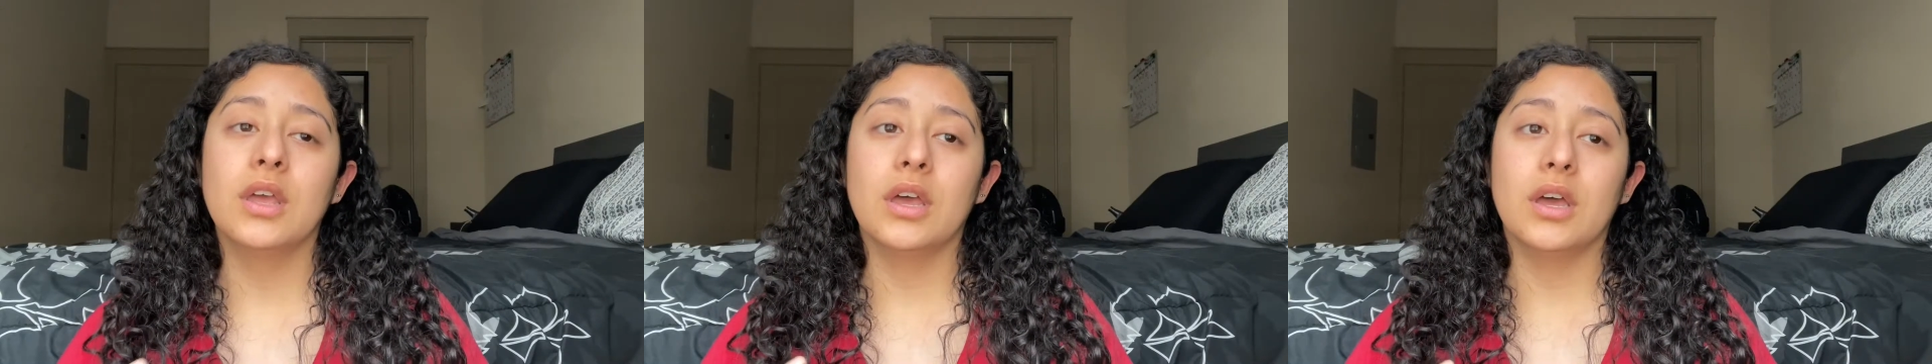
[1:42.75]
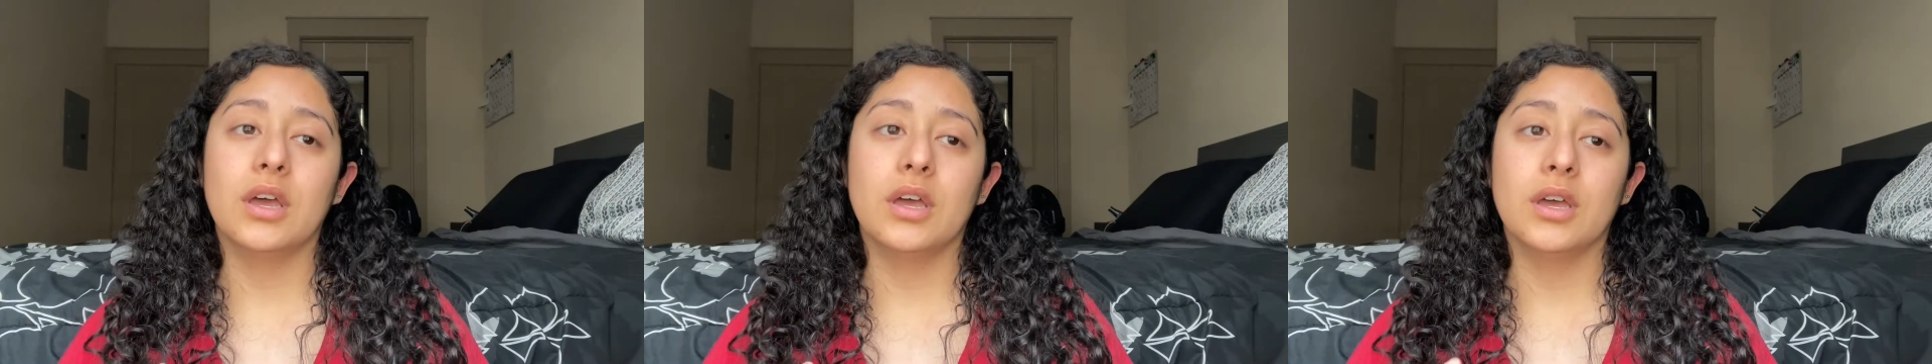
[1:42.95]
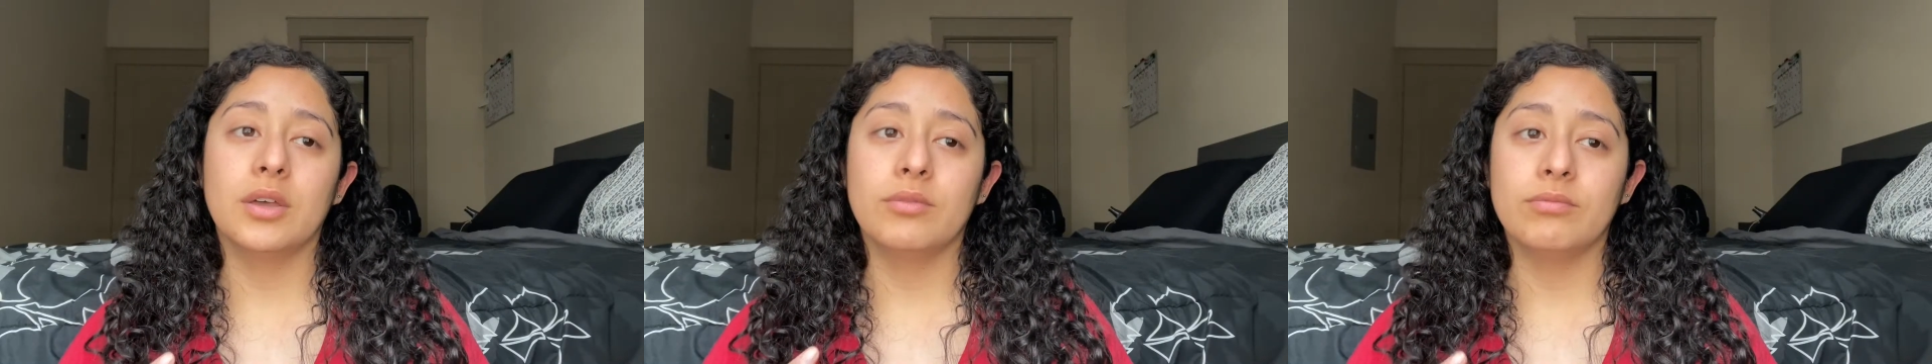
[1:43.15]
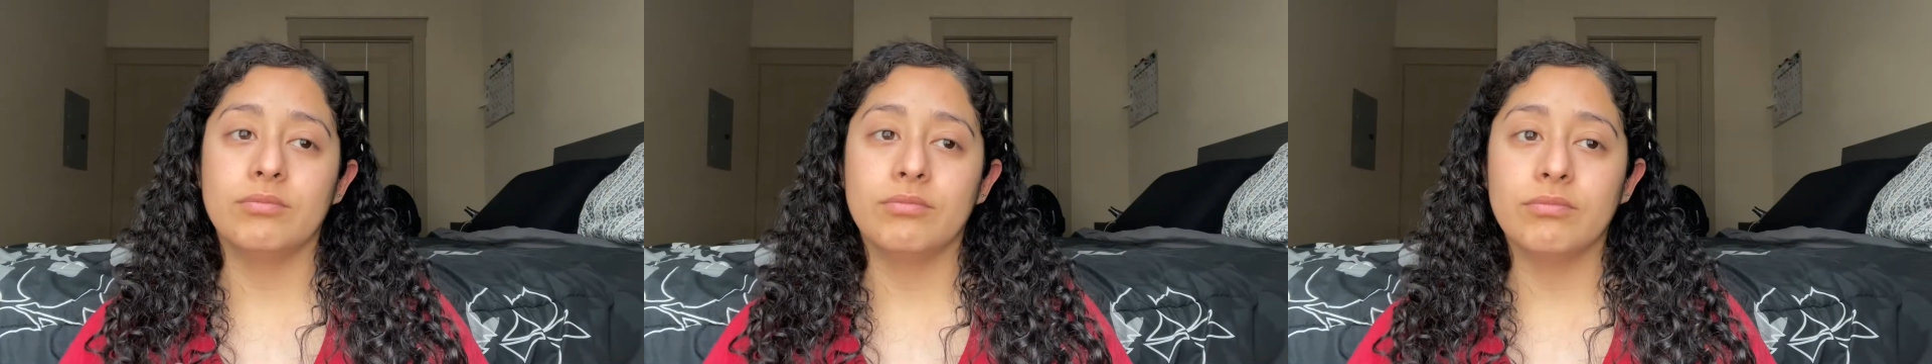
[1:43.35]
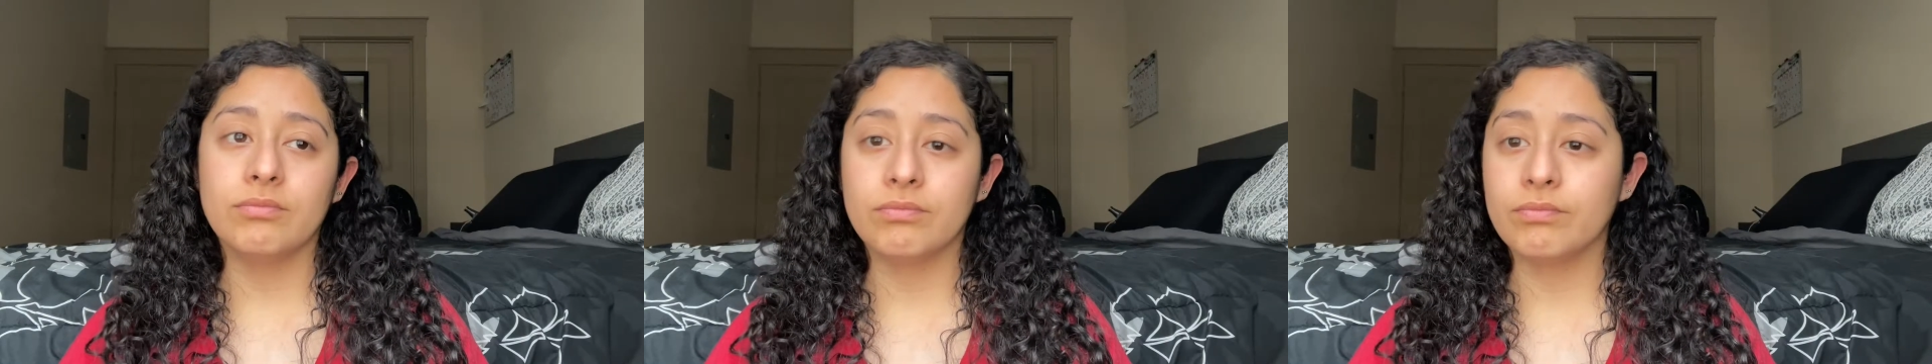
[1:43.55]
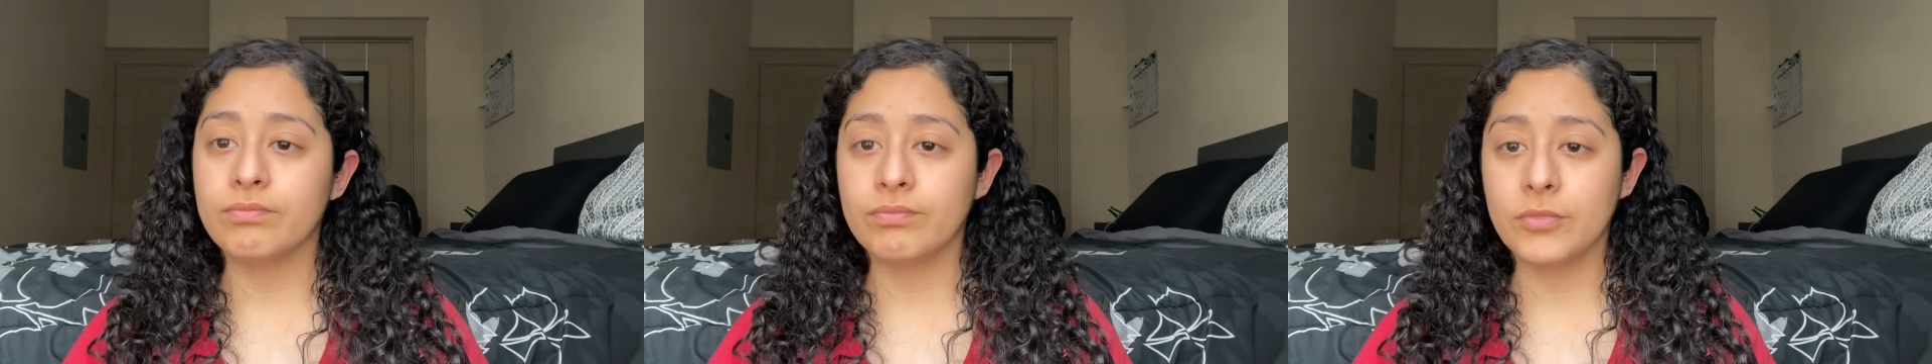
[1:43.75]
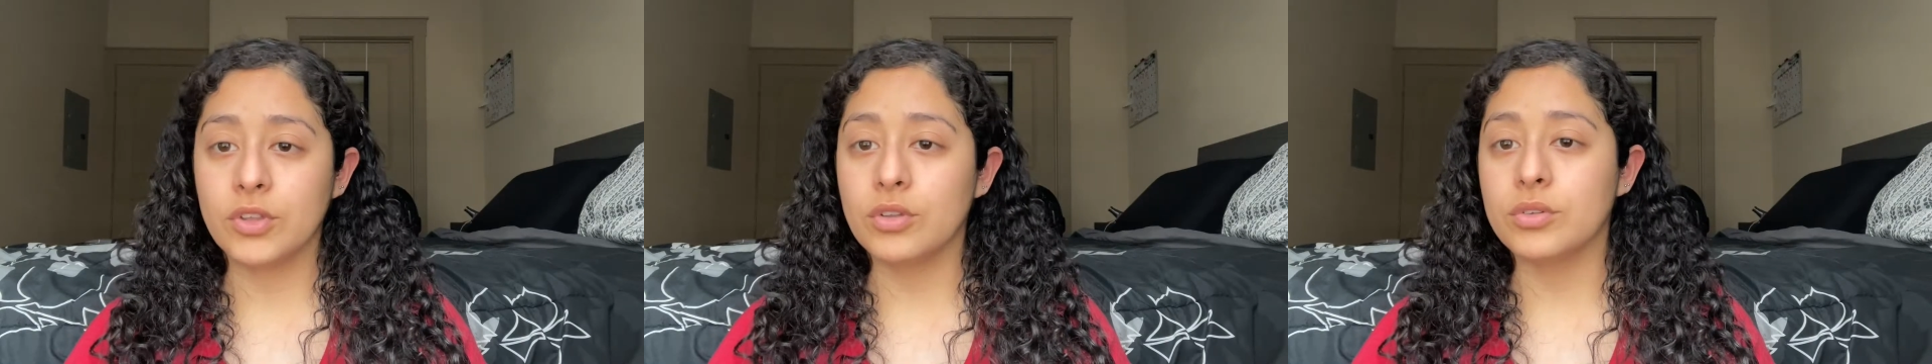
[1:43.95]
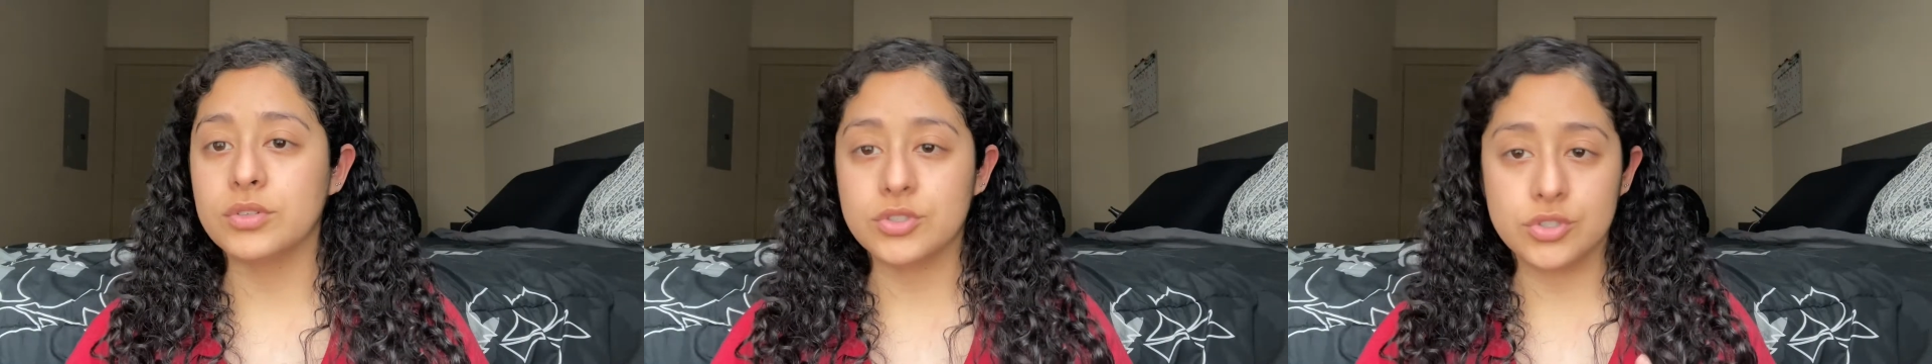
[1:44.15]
you know, and